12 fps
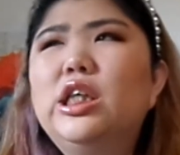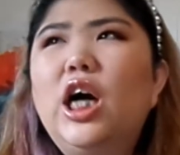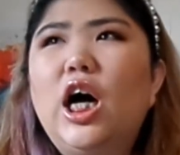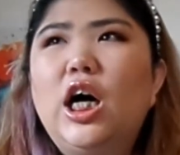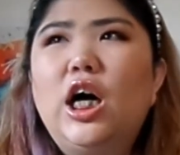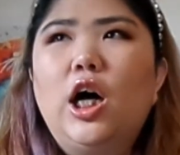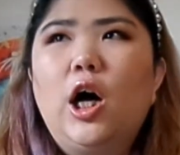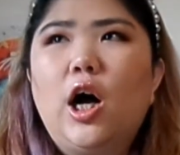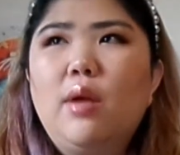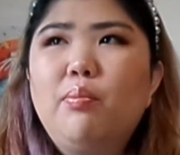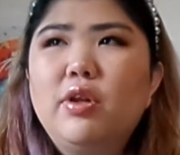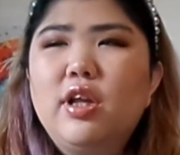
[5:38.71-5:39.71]

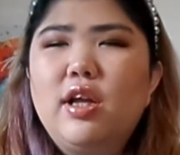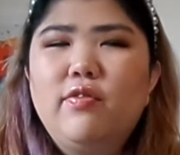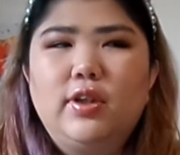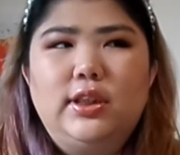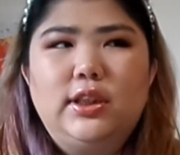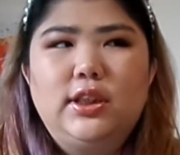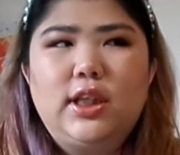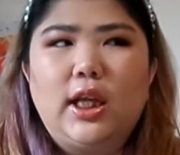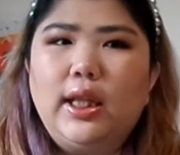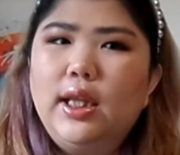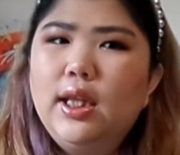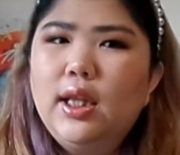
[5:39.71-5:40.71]
I believe on
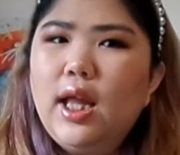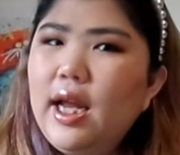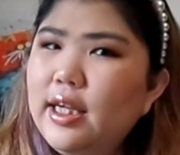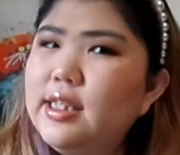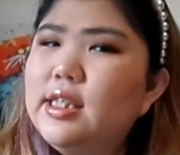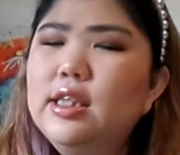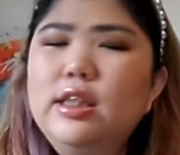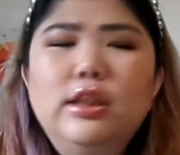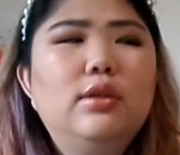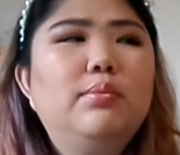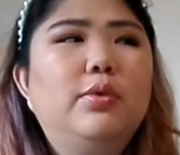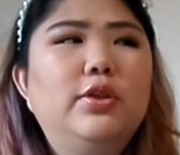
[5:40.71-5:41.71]
Sundays
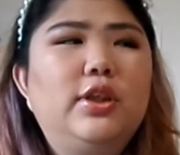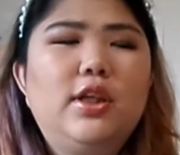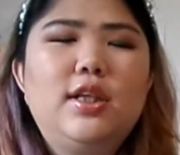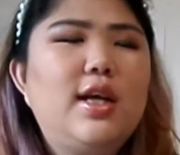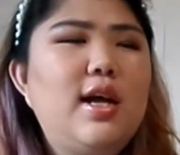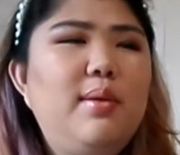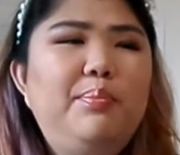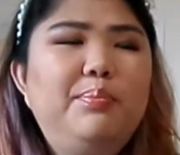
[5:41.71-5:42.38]
most of the time,